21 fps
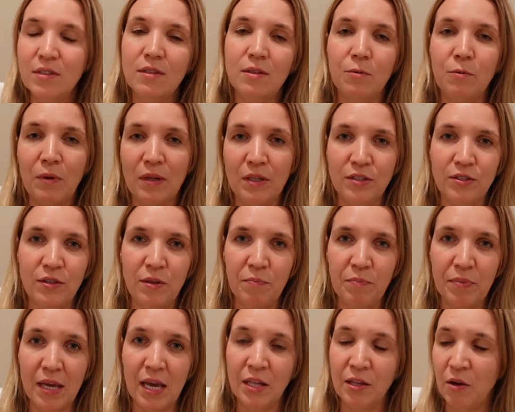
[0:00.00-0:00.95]
went to the
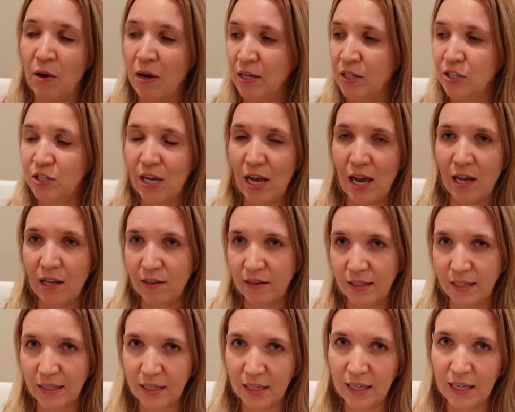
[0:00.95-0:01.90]
piano and she held the
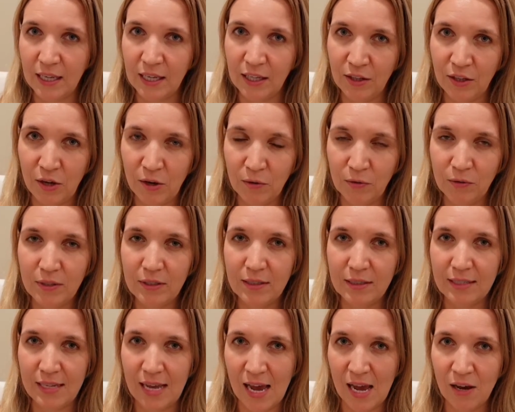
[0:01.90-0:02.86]
key note
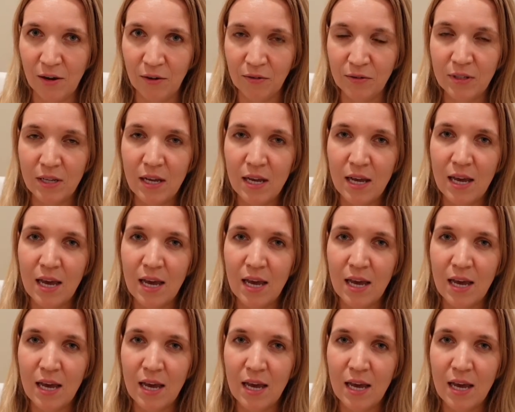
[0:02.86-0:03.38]
down,